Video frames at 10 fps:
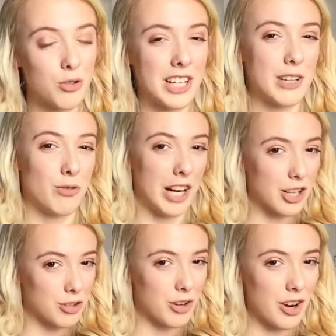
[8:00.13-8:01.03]
really
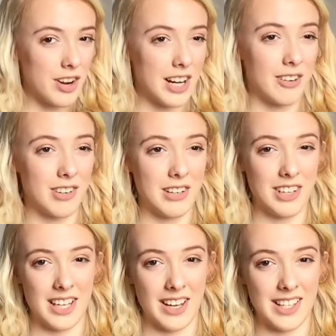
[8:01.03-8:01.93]
retro and I really,
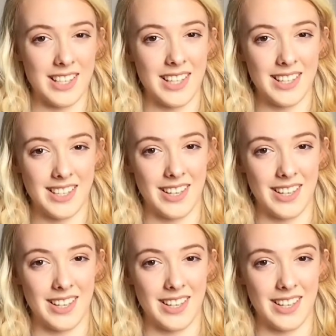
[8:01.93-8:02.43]
really liked it.